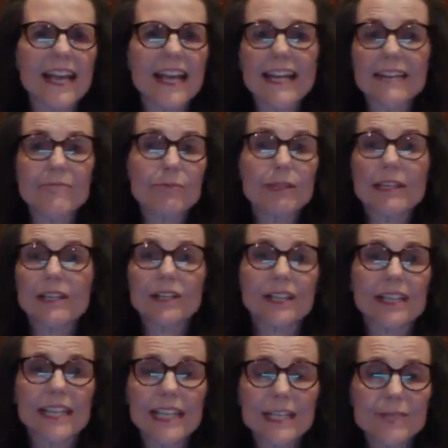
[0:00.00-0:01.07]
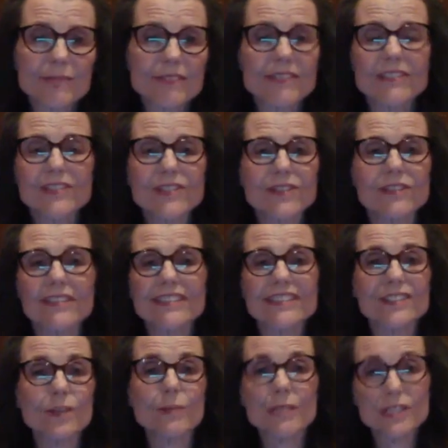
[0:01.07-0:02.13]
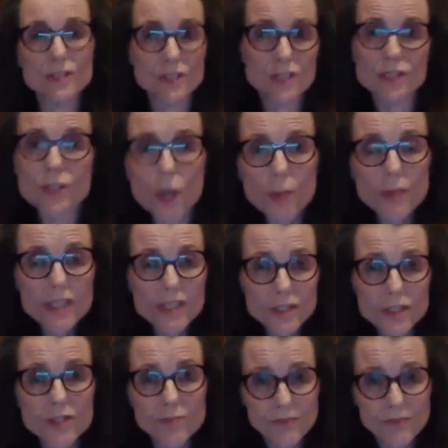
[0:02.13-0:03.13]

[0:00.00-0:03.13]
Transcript: and play our games and so it's so much so much